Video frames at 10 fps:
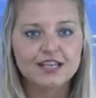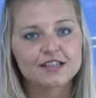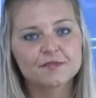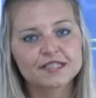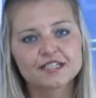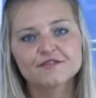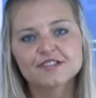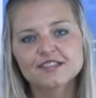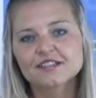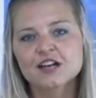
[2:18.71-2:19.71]
The
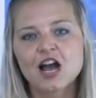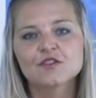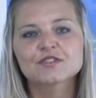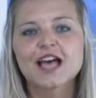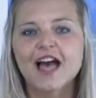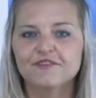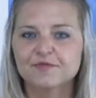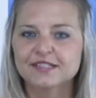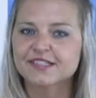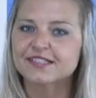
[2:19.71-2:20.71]
magnificent grounds have
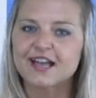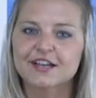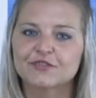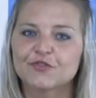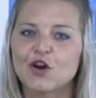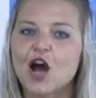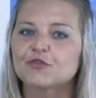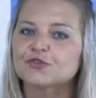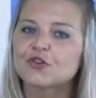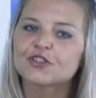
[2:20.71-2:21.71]
been designed for
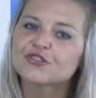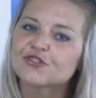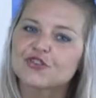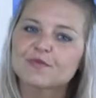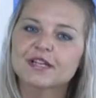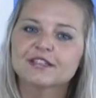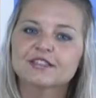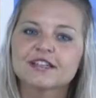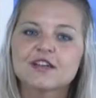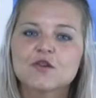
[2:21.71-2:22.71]
outdoor
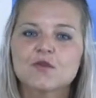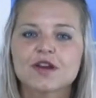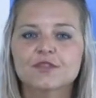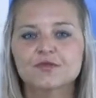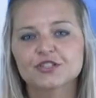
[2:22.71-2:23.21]
enjoyment with